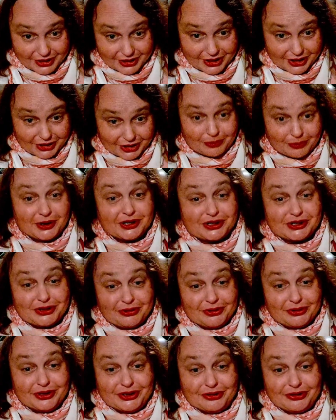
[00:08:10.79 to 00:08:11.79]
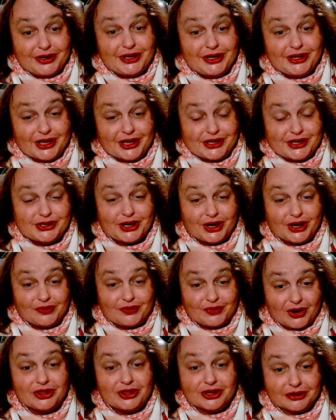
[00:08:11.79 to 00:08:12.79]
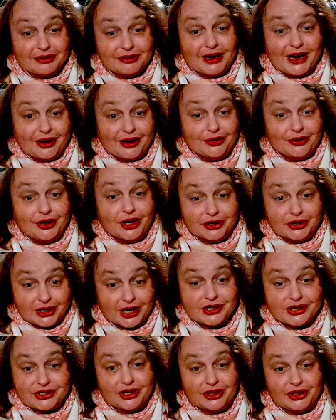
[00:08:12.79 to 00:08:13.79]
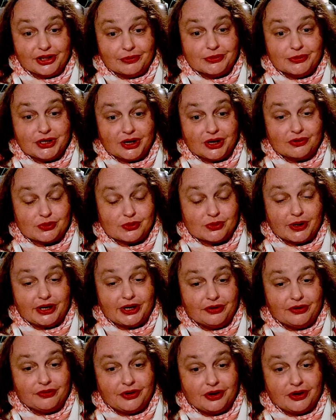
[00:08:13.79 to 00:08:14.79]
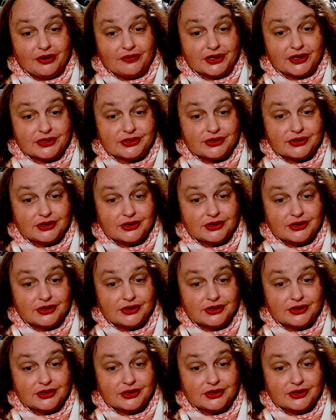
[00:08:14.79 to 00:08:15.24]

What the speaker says: The pricks who are doing this stuff on the ground are doxing themselves right in front of us.